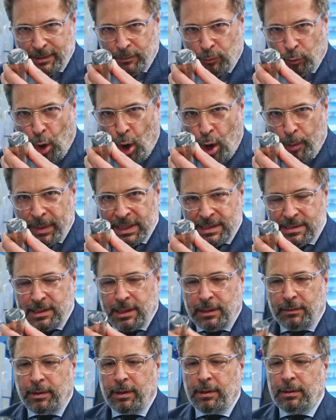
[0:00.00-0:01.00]
raw
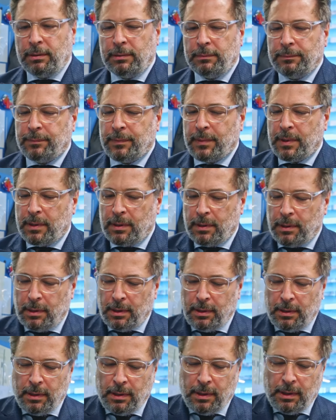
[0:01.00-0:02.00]
material,
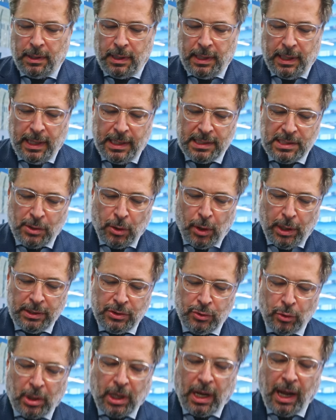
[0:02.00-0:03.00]
is going
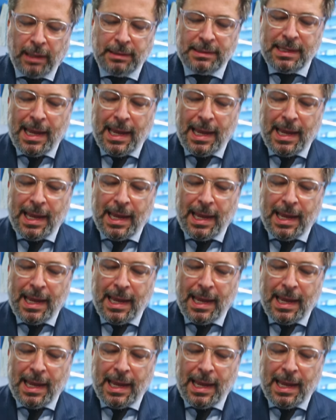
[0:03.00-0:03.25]
to cut